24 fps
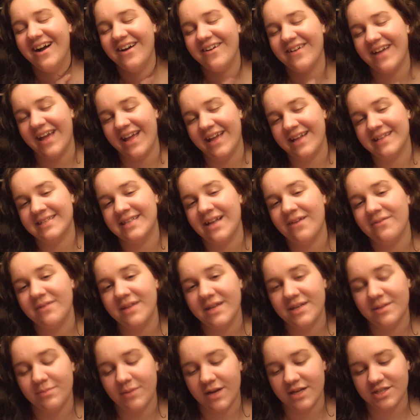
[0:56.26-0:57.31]
Okay, it's not
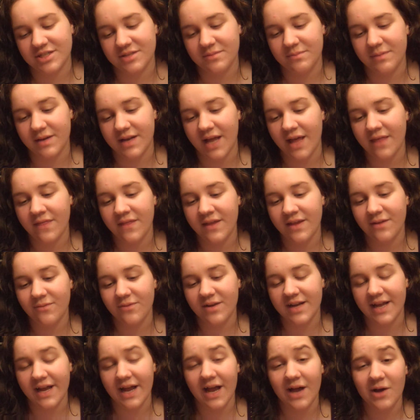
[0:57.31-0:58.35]
really a depression, but I think
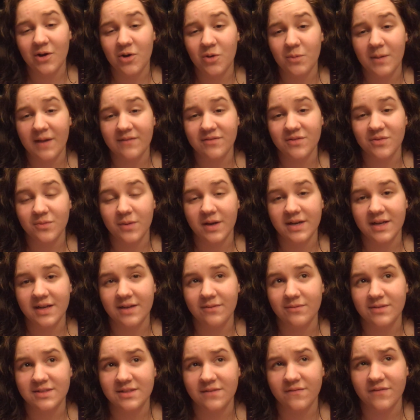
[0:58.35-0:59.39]
when I got home after the wedding,
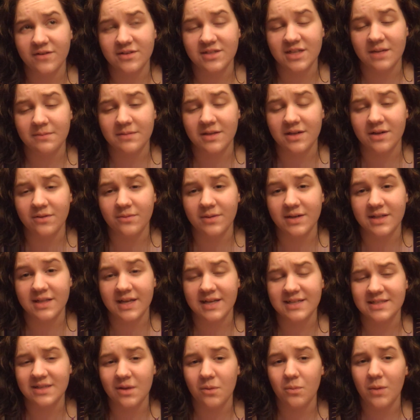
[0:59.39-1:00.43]
it was the first time that I
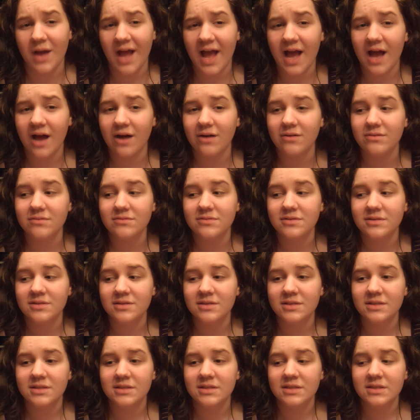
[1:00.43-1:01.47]
realized that, wow,
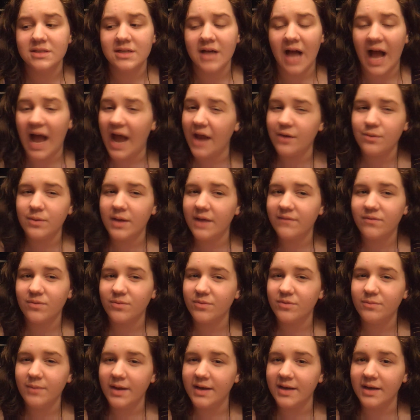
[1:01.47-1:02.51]
I don't have a
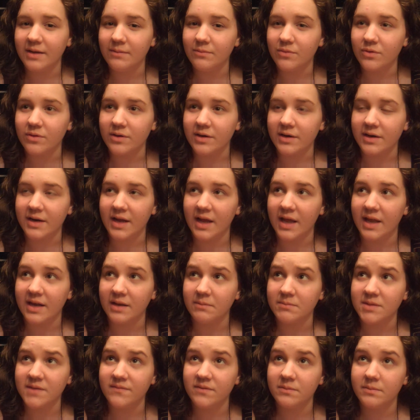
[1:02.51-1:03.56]
roommate anymore, and
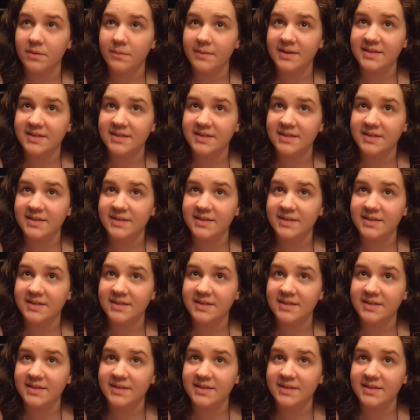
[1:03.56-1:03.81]
I'm living by